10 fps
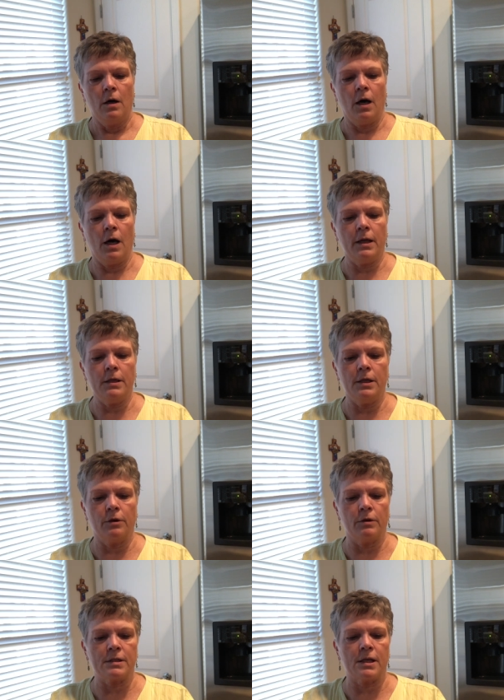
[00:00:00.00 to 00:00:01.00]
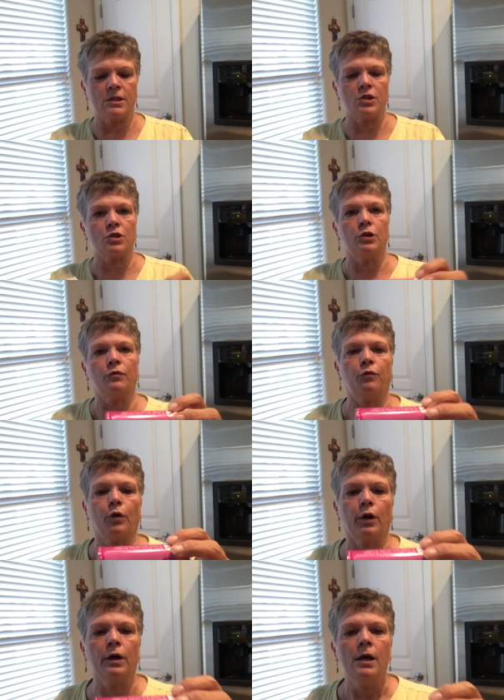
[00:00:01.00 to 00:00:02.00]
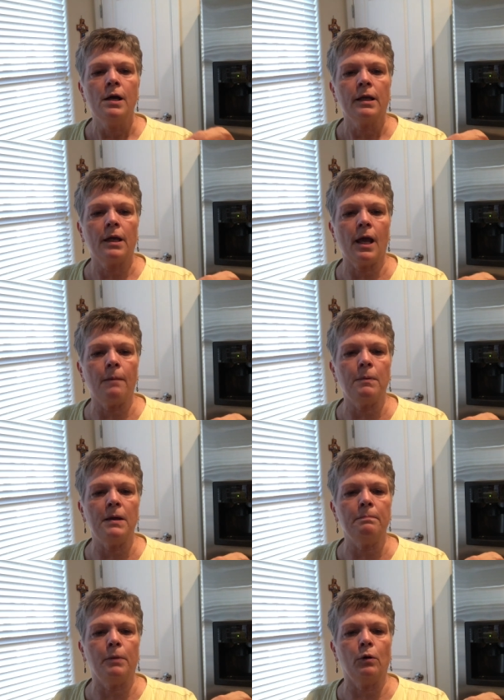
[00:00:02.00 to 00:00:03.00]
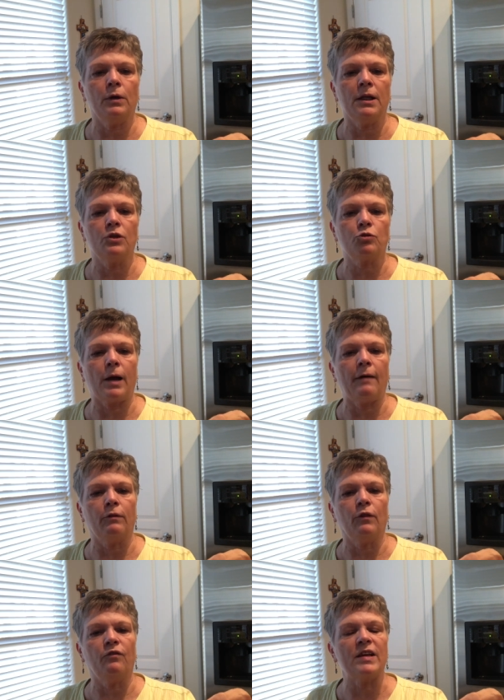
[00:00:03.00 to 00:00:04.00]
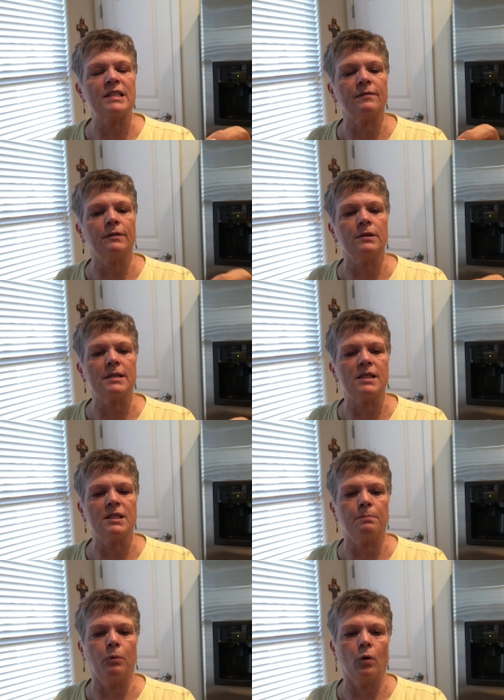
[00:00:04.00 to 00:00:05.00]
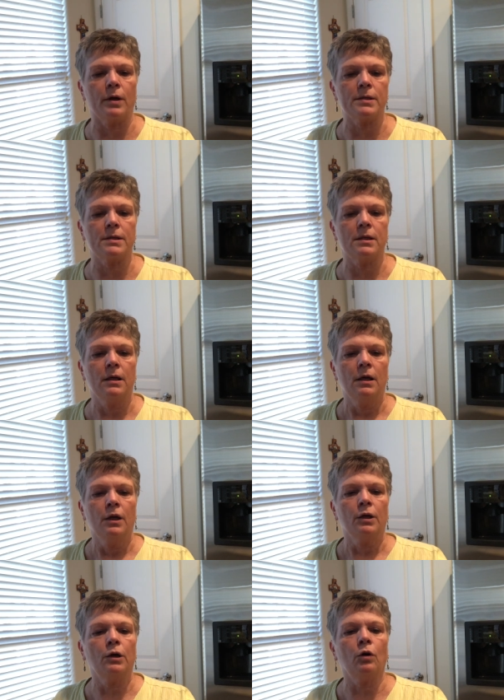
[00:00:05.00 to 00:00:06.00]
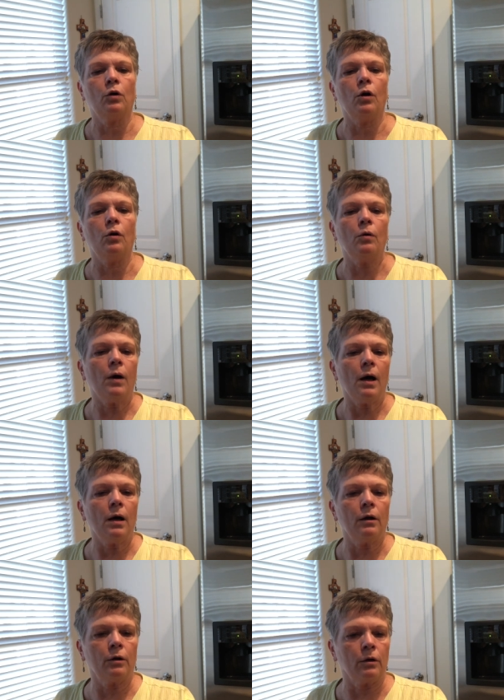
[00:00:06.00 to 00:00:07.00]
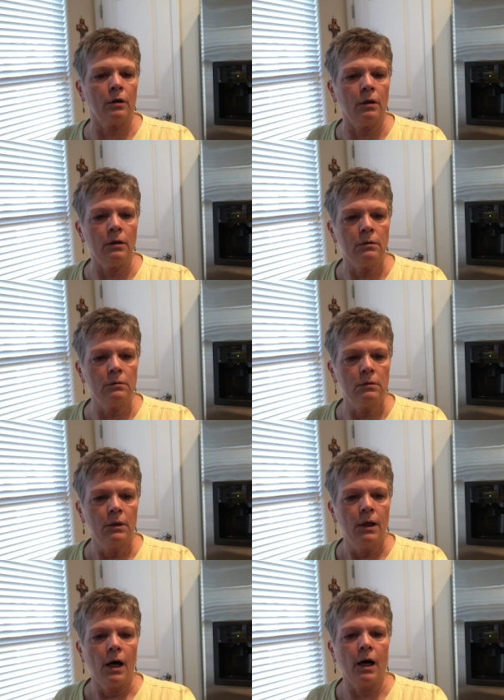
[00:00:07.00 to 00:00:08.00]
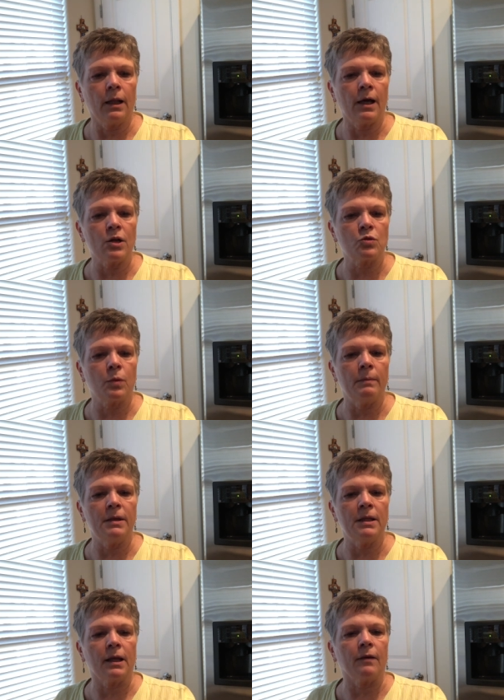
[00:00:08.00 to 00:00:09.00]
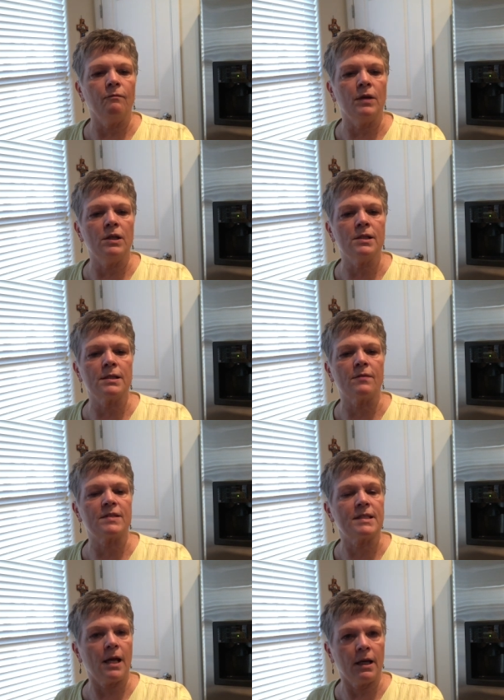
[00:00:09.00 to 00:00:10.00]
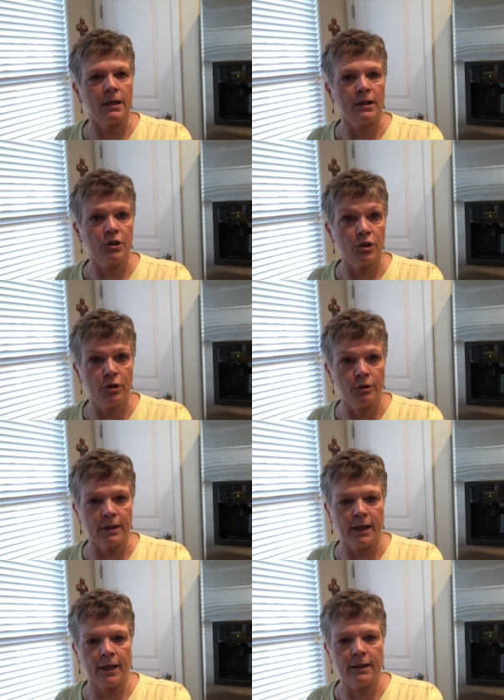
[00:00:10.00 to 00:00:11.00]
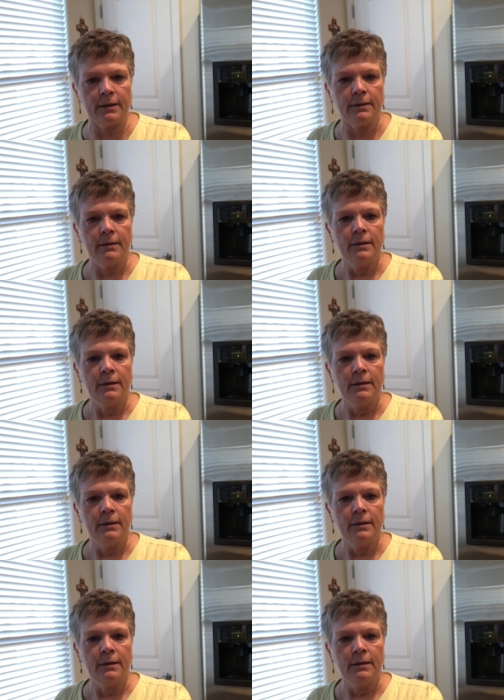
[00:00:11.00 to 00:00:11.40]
On here it says it's good for camping, boating, travel, festivals, and sports. Go-Go Girl allows women the convenience of standing to urinate.